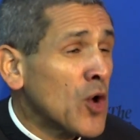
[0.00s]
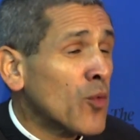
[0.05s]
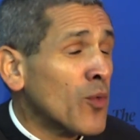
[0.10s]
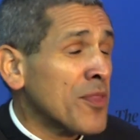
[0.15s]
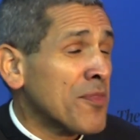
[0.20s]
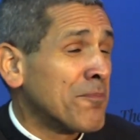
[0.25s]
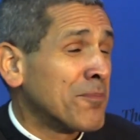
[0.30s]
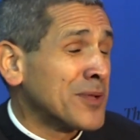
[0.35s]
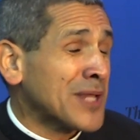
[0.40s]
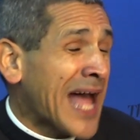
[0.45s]

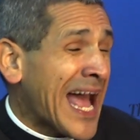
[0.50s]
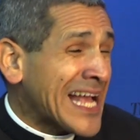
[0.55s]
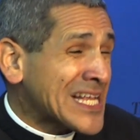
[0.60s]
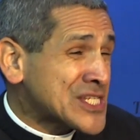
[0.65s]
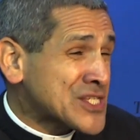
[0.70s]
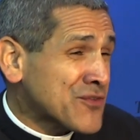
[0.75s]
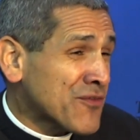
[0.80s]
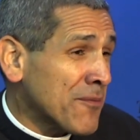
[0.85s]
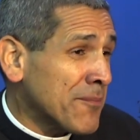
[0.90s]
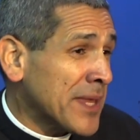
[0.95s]
with
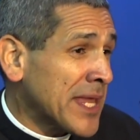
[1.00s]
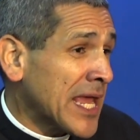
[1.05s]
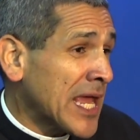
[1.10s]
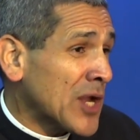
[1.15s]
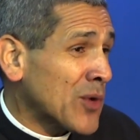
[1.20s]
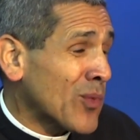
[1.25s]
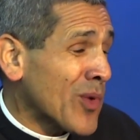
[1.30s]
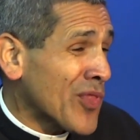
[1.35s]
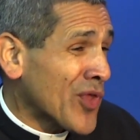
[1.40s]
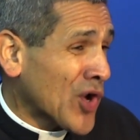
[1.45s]
blasphemy,
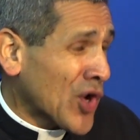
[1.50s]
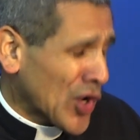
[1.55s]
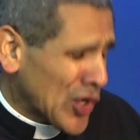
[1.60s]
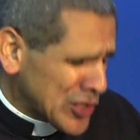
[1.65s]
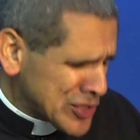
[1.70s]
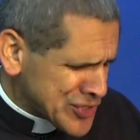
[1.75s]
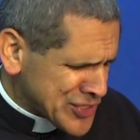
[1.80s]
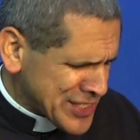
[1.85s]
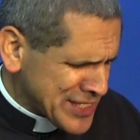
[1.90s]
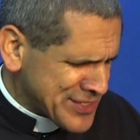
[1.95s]
and with
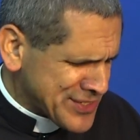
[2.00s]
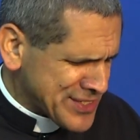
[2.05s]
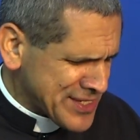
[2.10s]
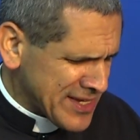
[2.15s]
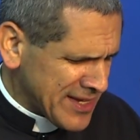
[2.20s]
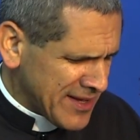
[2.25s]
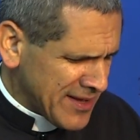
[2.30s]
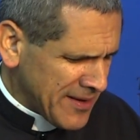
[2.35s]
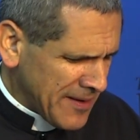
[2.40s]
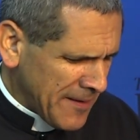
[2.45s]

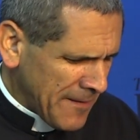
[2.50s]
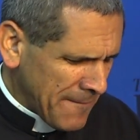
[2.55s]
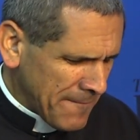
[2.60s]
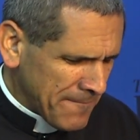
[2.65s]
curses.